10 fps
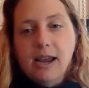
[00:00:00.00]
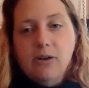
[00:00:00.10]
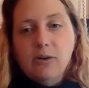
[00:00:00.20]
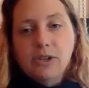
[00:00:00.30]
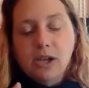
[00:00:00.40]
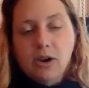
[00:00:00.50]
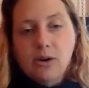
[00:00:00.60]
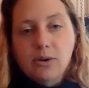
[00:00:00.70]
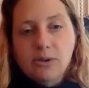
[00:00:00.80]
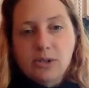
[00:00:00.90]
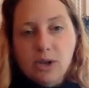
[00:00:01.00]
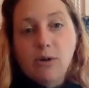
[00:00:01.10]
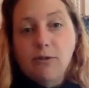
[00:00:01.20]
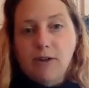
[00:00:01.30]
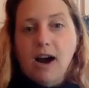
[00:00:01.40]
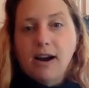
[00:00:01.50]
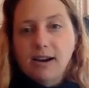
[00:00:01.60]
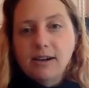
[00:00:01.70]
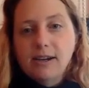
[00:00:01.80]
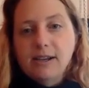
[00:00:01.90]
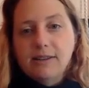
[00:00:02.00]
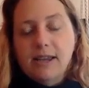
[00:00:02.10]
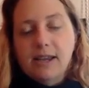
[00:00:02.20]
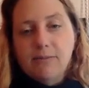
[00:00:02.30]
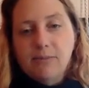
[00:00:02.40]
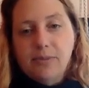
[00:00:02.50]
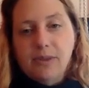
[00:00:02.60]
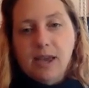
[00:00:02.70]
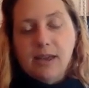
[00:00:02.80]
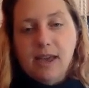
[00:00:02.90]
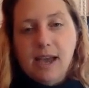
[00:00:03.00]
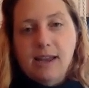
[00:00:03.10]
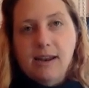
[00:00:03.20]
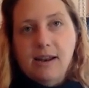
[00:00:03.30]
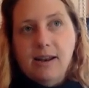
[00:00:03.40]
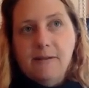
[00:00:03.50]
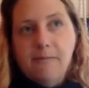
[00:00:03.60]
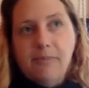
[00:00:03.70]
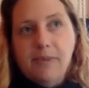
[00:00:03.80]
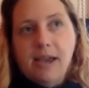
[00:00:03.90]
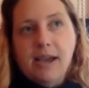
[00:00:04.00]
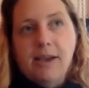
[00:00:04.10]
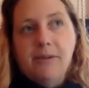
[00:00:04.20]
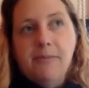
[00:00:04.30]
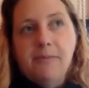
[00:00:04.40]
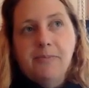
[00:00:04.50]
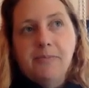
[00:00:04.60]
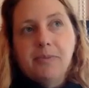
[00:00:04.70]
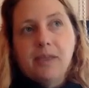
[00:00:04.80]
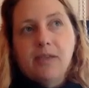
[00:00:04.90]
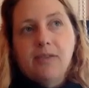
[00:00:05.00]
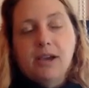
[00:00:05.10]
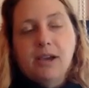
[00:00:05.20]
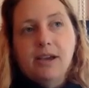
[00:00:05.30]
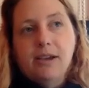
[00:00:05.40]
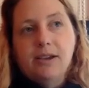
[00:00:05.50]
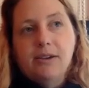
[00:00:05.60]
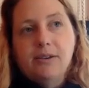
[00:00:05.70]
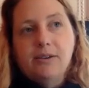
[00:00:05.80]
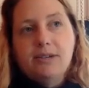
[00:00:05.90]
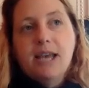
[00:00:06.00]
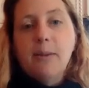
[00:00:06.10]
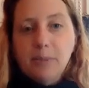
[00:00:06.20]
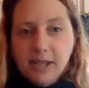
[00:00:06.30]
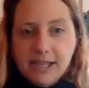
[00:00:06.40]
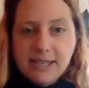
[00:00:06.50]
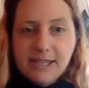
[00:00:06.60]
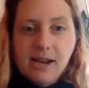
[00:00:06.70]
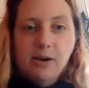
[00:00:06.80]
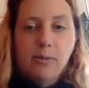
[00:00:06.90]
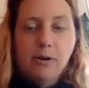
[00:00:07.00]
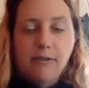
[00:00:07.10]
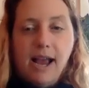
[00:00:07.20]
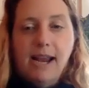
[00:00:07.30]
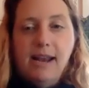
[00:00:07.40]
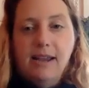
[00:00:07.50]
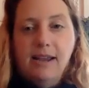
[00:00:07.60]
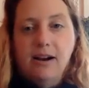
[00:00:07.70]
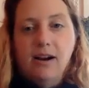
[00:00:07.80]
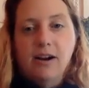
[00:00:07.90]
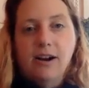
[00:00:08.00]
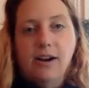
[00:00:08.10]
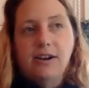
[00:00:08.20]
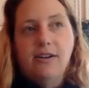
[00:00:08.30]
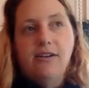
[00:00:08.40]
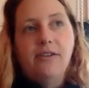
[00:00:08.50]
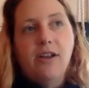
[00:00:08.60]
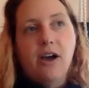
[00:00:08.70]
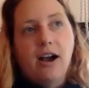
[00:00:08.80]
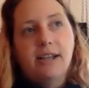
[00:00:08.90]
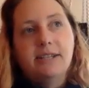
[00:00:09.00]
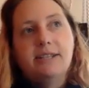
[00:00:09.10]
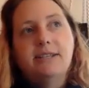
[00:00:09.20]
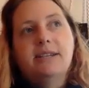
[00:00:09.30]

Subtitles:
it only goes so far. Like that, um, the templates that are provided are not